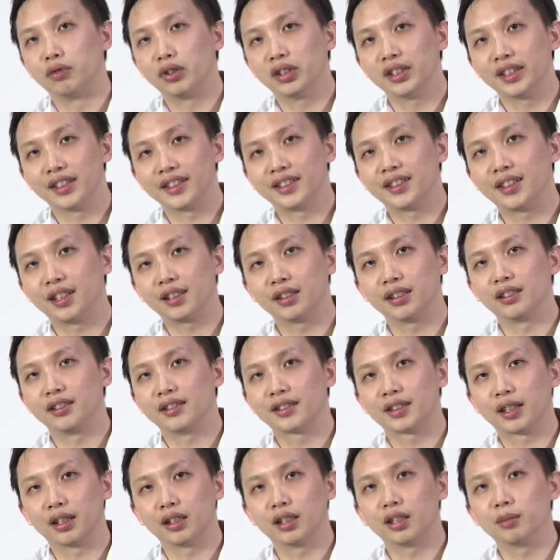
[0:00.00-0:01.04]
real estate in
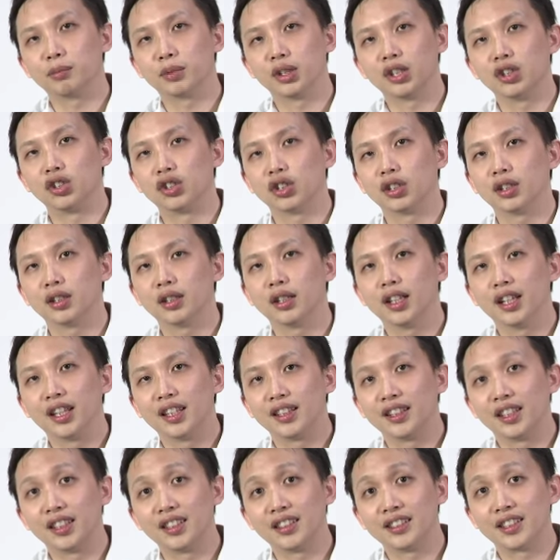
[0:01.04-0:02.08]
Iskandar Malaysia
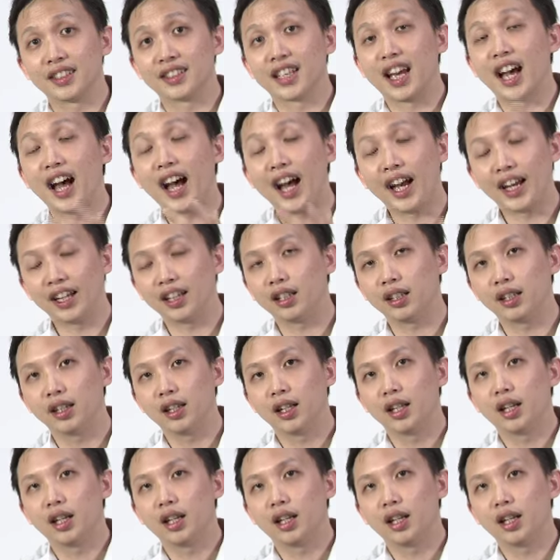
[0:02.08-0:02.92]
that is as high